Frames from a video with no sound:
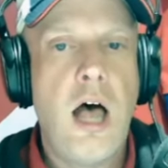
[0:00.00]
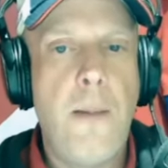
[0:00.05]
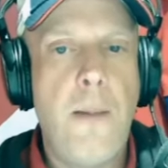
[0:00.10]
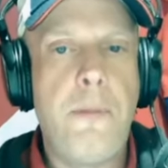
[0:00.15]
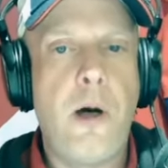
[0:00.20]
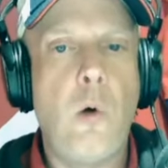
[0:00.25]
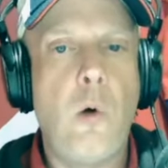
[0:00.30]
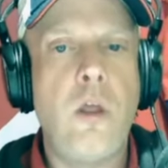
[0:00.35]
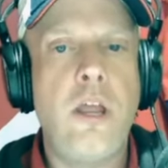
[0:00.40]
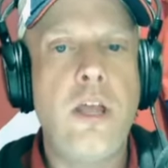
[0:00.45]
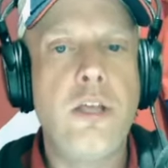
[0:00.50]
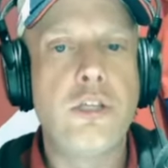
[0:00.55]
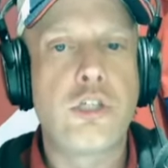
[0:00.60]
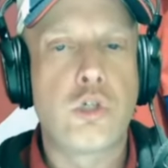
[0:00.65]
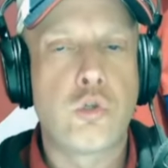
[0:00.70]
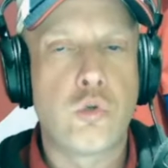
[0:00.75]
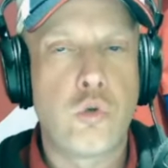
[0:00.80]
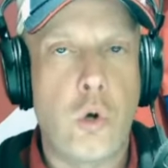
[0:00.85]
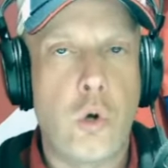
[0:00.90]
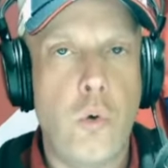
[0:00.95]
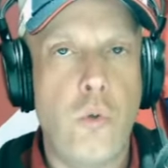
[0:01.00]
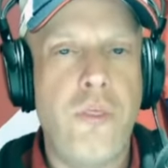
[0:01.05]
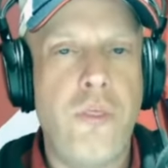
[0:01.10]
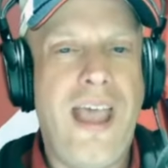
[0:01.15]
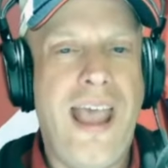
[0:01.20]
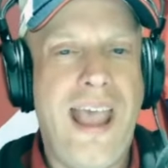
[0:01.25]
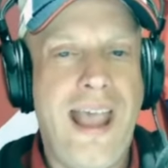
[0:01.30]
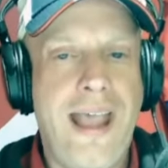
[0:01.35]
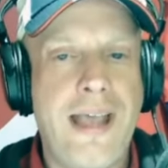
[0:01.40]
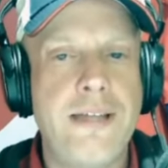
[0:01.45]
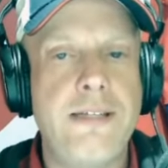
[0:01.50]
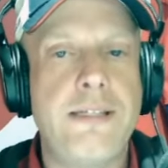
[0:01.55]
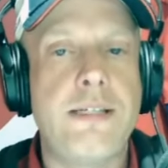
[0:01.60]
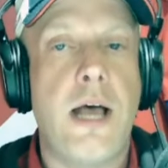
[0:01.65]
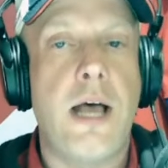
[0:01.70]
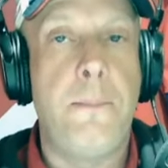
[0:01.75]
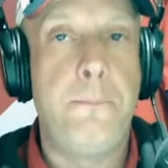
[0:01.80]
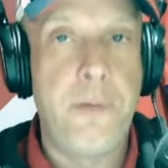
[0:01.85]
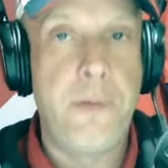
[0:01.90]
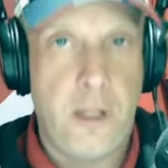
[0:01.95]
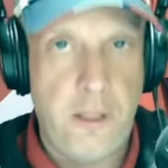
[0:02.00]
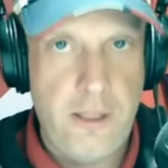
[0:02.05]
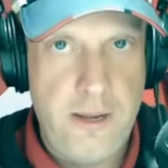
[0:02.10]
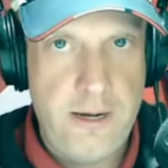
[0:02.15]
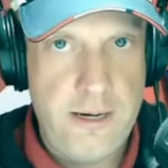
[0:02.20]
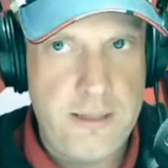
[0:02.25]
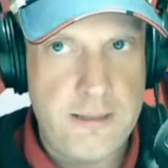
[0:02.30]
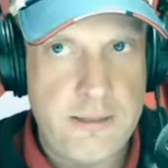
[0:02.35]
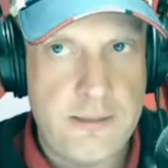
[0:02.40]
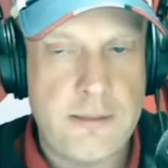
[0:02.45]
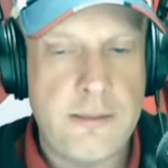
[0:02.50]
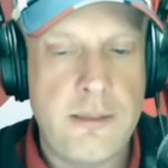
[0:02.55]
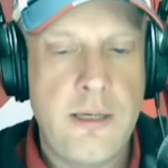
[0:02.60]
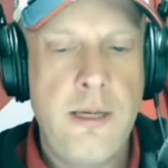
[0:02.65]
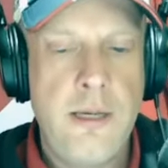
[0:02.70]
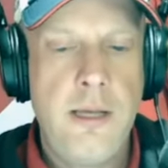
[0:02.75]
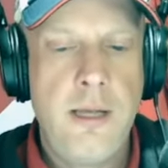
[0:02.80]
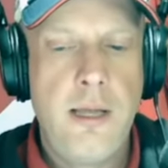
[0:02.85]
about his growth and abilities.